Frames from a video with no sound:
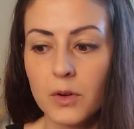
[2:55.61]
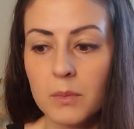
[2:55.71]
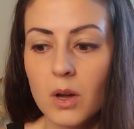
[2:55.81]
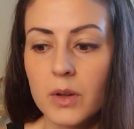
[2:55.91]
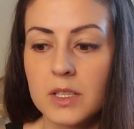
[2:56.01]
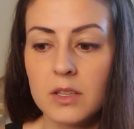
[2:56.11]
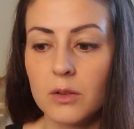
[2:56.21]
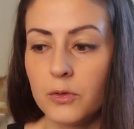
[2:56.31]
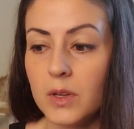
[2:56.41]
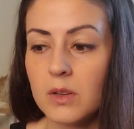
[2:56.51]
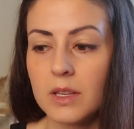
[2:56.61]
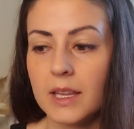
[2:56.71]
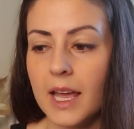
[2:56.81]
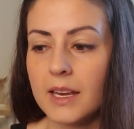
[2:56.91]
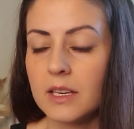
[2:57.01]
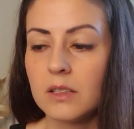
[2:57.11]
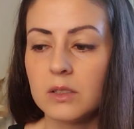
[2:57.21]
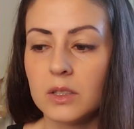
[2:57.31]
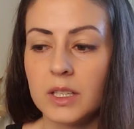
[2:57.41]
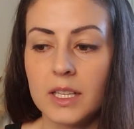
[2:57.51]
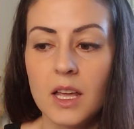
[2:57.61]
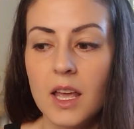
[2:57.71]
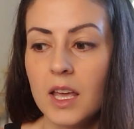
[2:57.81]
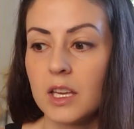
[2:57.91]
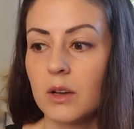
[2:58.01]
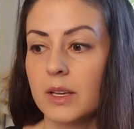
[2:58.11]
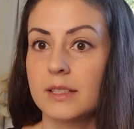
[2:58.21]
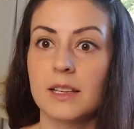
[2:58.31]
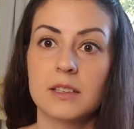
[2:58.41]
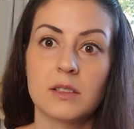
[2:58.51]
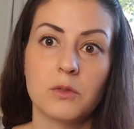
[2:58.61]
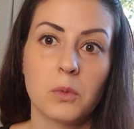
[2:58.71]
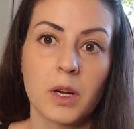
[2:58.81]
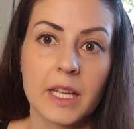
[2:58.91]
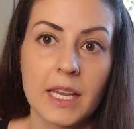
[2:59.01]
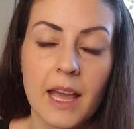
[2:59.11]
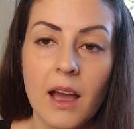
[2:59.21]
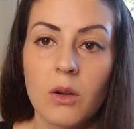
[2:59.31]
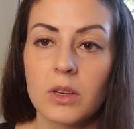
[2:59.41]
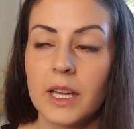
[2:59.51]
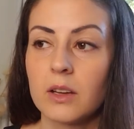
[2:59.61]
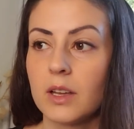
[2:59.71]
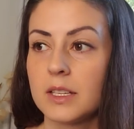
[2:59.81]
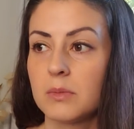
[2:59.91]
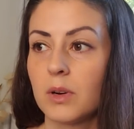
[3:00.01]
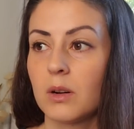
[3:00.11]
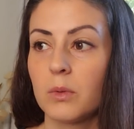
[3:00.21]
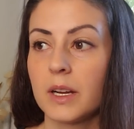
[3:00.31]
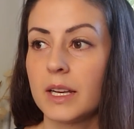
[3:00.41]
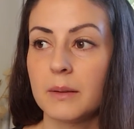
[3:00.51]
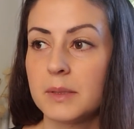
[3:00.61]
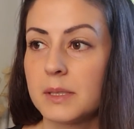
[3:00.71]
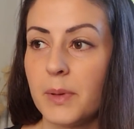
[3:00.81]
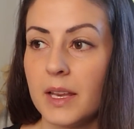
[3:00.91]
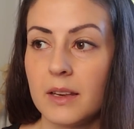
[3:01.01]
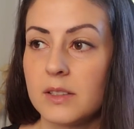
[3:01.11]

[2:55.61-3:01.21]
going to the food. And that included, you know, excessive working out. Like, okay, tomorrow we're going to spend